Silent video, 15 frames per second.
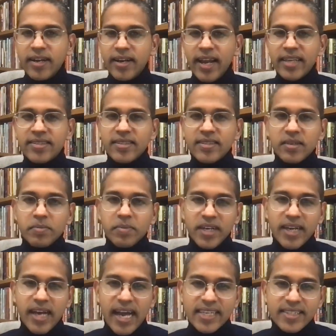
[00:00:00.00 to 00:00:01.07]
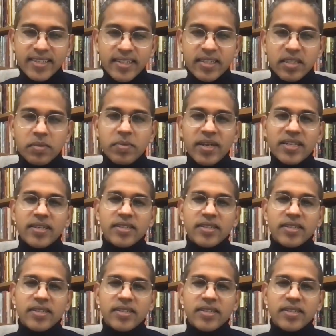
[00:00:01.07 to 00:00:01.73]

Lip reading: racism and casteism and